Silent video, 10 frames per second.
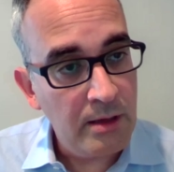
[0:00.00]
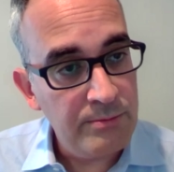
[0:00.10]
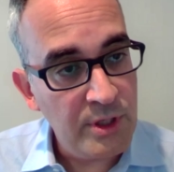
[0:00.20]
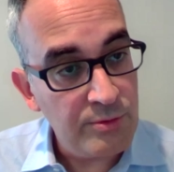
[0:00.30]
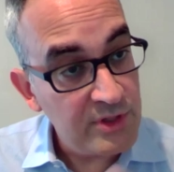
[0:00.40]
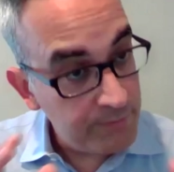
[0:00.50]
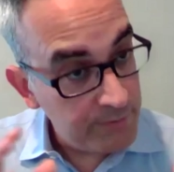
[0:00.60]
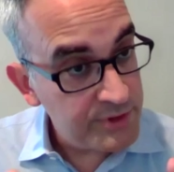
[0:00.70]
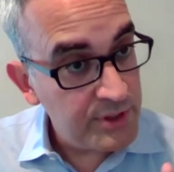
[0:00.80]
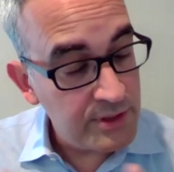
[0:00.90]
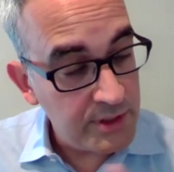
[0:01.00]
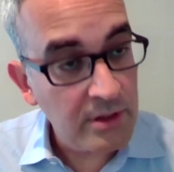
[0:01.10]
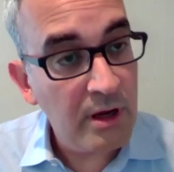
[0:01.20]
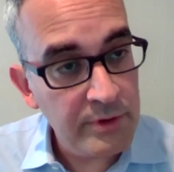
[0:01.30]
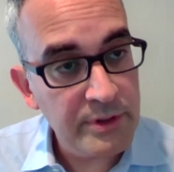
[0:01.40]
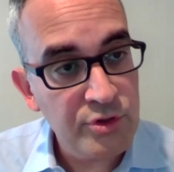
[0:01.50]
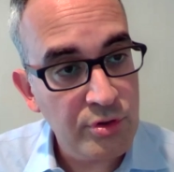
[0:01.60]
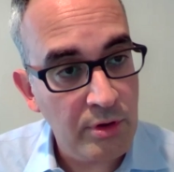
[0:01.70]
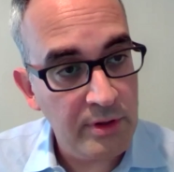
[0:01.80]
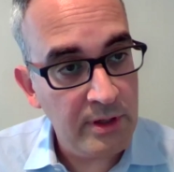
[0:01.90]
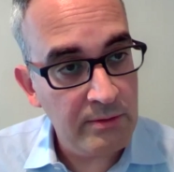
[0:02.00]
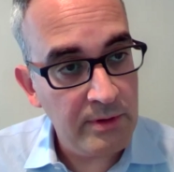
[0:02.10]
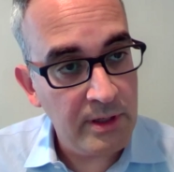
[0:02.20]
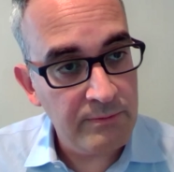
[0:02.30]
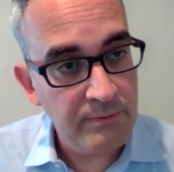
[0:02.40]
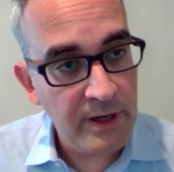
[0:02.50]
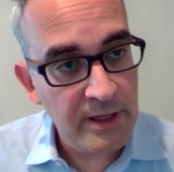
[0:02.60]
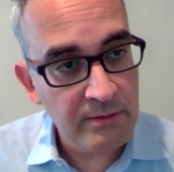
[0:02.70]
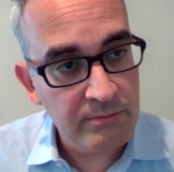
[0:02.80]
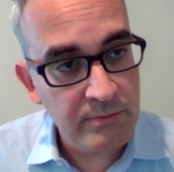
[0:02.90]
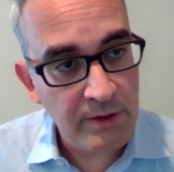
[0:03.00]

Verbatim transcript: um, you know, differences in coverage and and and, by, and